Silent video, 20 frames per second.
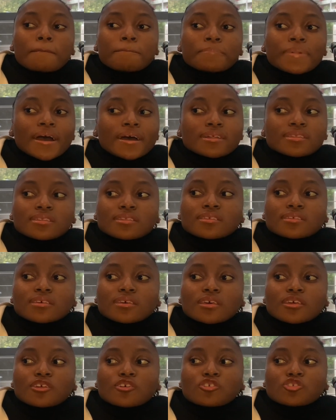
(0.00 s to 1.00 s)
But
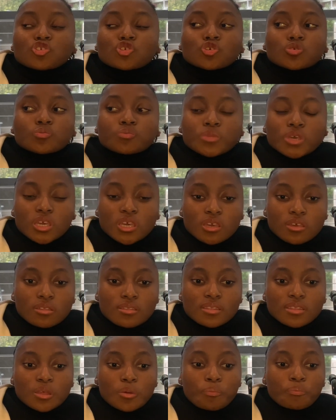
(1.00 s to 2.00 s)
to
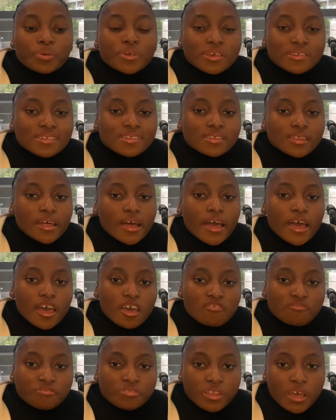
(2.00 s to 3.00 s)
me, the peace that I
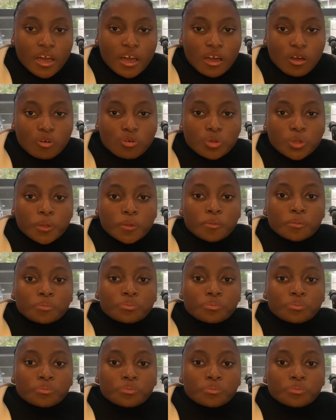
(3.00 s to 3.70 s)
have now